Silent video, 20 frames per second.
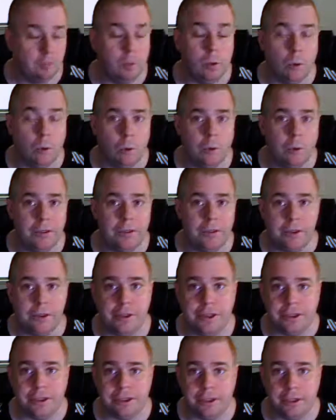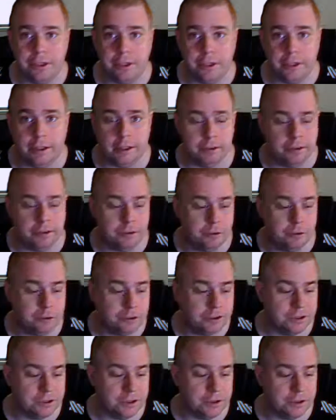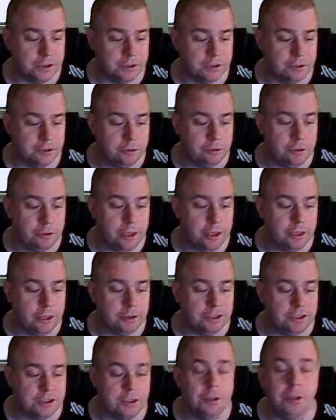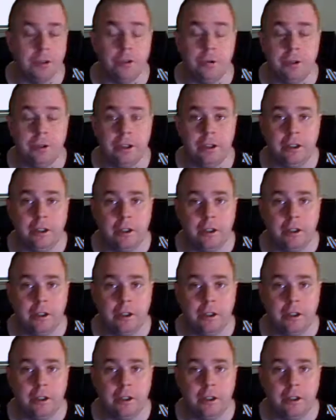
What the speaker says: One of the things that I'd like to do is I'd like to start doing